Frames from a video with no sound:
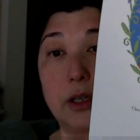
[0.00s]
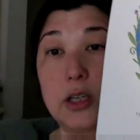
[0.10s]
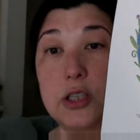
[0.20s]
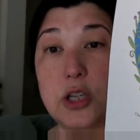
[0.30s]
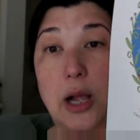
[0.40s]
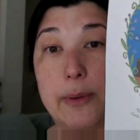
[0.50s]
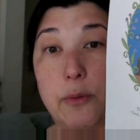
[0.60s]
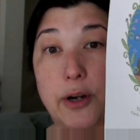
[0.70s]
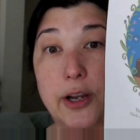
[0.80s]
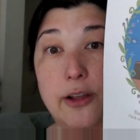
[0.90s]
so I'll be
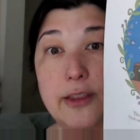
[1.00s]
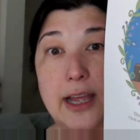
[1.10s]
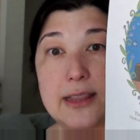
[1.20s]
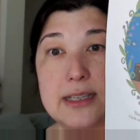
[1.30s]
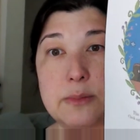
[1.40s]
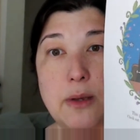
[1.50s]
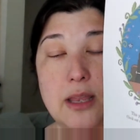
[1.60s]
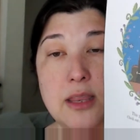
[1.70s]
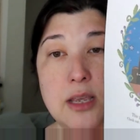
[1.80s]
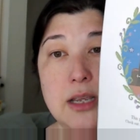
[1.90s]
working on that this month.
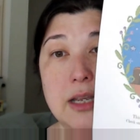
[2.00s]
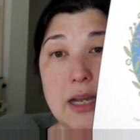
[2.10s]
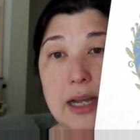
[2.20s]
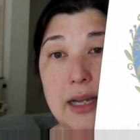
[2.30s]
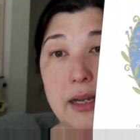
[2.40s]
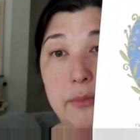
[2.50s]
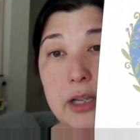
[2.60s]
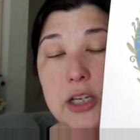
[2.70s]
Um,